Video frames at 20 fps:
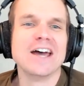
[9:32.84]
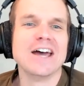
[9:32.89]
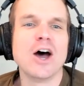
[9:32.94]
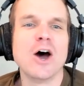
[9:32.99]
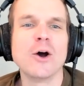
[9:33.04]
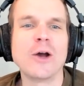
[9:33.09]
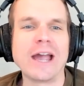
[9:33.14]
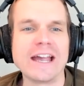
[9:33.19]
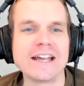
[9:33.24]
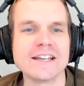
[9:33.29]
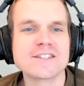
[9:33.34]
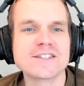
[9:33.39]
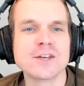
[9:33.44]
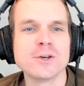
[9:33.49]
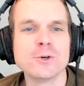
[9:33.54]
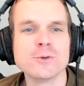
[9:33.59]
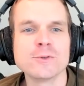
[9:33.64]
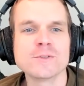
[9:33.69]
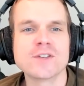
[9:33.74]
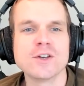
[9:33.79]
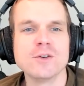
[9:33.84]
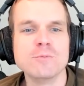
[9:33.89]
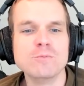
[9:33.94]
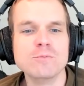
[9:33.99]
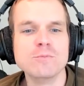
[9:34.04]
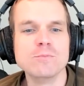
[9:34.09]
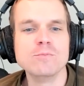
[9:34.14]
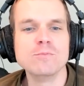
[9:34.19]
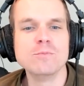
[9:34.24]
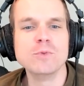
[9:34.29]
Okay, so
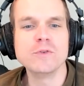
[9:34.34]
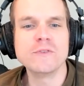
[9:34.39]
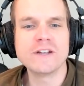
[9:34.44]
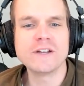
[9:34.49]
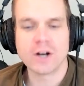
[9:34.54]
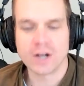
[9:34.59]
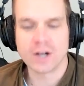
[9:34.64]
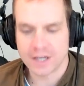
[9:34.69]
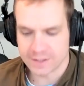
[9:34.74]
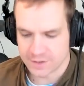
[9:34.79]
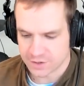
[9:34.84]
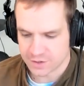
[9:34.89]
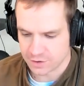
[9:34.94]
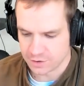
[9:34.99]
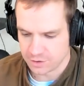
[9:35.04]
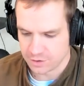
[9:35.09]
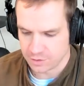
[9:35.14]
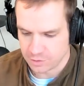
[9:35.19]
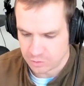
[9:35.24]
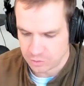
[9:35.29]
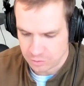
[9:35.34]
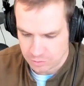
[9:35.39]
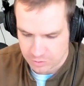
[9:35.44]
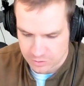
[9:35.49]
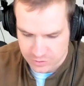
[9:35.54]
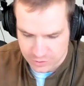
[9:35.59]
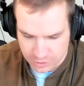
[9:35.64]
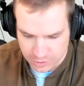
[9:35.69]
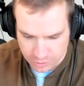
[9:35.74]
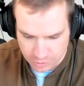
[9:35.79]
moving on to
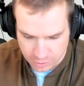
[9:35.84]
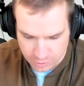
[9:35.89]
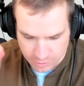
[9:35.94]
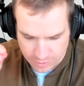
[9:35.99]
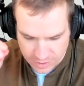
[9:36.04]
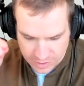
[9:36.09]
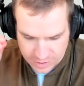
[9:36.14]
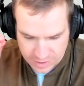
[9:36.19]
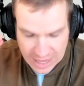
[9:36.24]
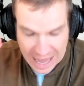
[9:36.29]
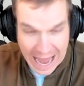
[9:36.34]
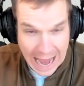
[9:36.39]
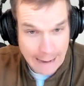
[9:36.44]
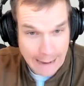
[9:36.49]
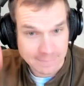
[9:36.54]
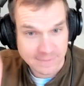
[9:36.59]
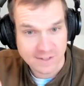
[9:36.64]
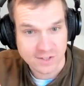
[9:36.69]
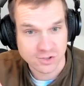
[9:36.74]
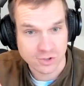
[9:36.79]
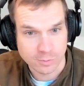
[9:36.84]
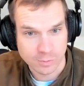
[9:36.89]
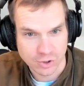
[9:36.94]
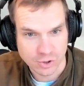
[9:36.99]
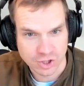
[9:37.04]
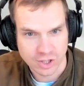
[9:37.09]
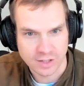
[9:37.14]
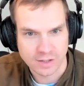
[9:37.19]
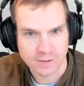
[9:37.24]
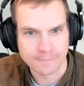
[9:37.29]
app
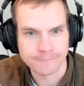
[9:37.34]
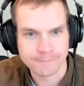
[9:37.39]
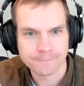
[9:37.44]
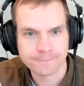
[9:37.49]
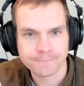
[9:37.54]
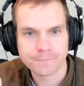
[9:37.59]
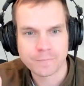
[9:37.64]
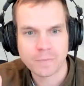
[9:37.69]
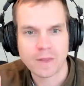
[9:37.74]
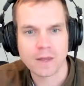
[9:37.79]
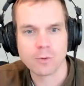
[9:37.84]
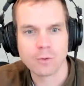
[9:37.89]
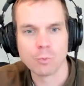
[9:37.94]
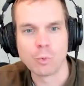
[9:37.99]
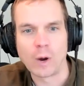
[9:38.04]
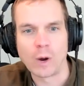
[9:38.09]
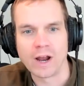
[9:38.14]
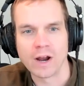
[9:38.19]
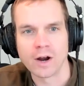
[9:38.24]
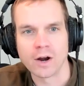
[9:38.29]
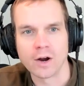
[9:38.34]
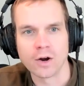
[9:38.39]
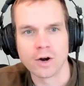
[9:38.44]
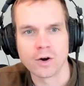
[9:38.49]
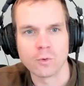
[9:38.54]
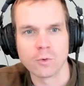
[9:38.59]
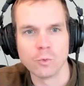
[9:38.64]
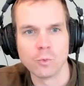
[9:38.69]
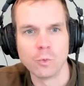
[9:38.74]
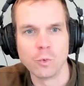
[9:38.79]
distribution,
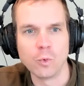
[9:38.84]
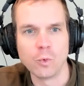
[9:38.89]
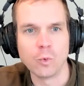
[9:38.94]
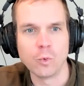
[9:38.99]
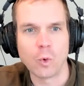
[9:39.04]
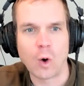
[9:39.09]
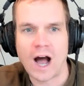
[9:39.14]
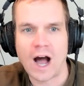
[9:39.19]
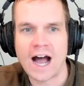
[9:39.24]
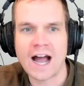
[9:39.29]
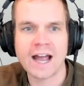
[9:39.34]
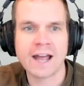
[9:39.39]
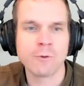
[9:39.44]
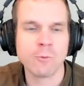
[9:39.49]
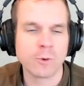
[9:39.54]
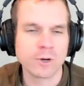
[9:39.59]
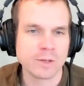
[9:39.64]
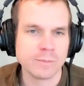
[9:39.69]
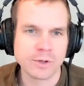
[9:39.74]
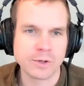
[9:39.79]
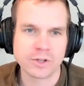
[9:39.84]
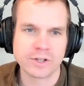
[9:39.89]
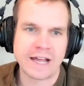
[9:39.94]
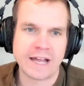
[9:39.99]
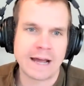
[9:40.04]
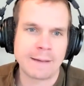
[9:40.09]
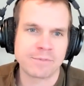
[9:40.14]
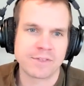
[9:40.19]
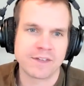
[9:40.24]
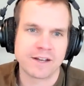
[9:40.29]
where I want to build an
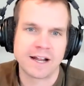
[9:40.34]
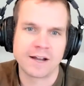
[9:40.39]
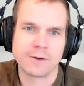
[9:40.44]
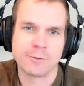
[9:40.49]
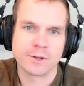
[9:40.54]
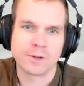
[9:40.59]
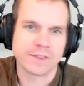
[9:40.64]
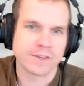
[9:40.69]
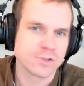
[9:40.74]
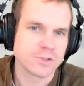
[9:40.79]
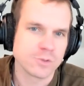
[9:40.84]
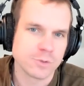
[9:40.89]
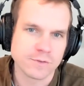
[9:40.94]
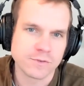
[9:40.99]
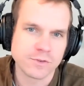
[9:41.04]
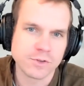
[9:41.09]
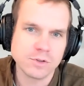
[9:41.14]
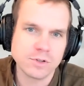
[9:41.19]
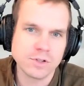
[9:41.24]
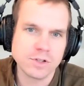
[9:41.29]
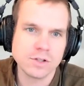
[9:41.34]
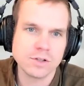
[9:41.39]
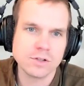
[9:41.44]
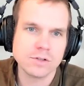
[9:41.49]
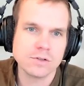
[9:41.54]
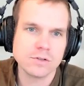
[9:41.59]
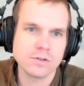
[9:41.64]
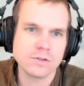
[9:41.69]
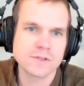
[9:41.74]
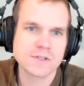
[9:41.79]
app that I want the 2 of you to
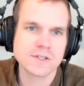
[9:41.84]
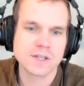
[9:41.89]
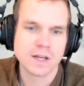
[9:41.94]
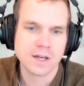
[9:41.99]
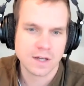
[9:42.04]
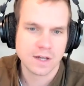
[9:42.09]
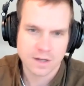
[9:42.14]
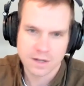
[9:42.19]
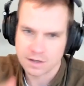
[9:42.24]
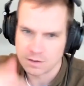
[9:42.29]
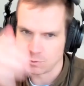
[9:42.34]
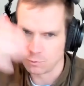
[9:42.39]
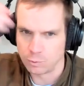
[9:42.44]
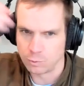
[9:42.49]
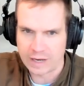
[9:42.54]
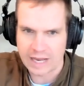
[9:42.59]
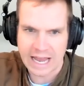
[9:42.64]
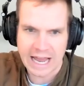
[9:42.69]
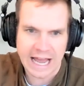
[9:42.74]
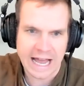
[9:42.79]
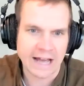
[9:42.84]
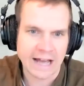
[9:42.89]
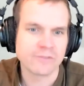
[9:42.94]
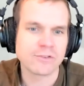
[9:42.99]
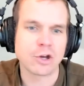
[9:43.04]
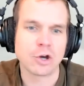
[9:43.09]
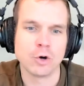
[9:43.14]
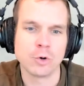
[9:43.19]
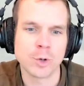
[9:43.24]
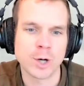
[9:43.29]
use. We have
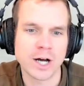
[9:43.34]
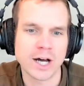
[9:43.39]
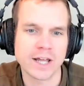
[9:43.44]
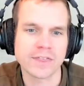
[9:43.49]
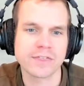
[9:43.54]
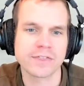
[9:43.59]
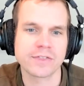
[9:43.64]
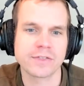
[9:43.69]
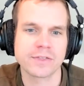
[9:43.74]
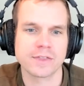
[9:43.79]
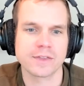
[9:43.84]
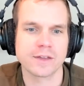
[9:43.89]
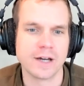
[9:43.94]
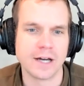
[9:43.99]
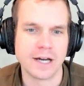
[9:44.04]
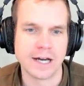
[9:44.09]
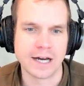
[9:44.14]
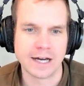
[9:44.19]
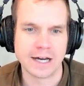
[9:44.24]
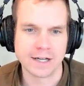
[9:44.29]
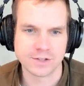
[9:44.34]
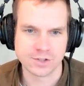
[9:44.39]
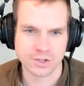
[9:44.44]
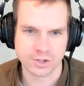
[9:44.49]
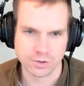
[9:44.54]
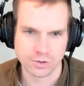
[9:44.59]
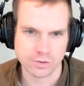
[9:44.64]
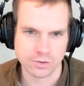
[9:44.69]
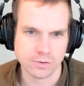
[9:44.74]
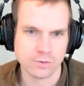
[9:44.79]
OAuth
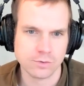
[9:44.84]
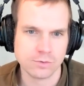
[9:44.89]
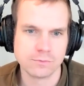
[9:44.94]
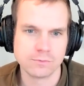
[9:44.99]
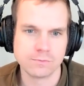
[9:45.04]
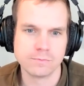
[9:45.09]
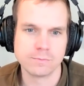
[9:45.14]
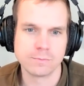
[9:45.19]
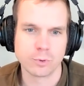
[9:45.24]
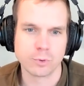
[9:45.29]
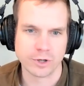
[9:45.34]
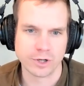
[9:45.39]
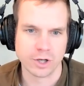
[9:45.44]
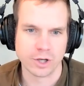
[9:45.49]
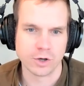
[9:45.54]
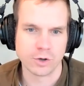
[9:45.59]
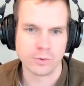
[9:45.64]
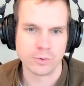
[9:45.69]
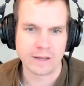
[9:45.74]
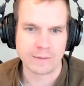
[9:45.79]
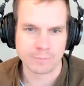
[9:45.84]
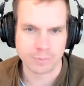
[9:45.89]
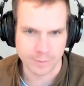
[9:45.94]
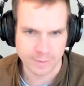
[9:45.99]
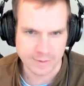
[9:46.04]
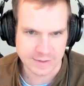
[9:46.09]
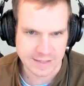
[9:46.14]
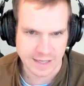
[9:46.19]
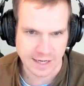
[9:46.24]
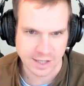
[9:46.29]
2.0
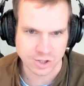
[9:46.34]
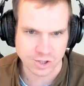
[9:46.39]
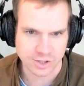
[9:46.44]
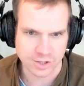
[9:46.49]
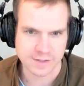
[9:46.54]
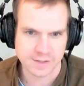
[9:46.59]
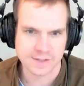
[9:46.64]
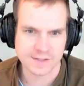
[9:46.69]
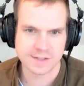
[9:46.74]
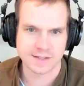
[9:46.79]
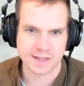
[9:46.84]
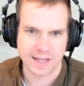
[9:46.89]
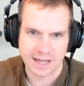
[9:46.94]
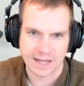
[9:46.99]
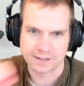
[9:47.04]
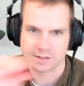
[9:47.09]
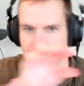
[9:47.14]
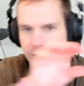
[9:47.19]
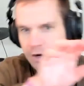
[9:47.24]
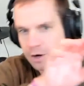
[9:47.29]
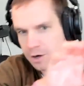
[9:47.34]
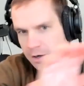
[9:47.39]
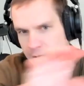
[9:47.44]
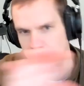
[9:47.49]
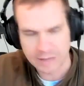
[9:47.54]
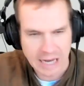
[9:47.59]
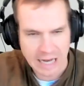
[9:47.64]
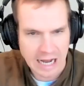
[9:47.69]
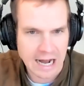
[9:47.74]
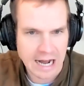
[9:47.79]
implementations that are
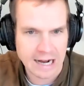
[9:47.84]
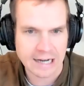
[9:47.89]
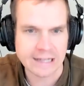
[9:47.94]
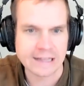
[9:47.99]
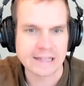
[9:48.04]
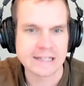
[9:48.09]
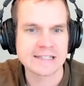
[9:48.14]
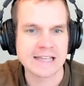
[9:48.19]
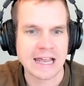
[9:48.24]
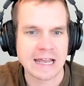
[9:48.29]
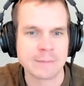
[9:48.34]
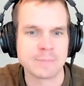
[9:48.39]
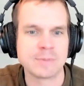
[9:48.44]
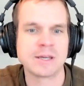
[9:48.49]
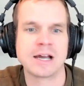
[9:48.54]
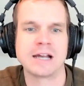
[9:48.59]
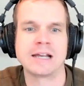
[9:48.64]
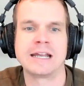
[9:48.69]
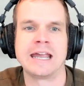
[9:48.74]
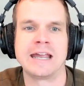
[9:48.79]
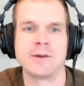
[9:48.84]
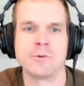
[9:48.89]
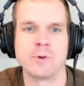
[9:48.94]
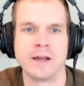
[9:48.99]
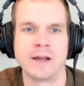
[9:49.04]
behind this API gateway.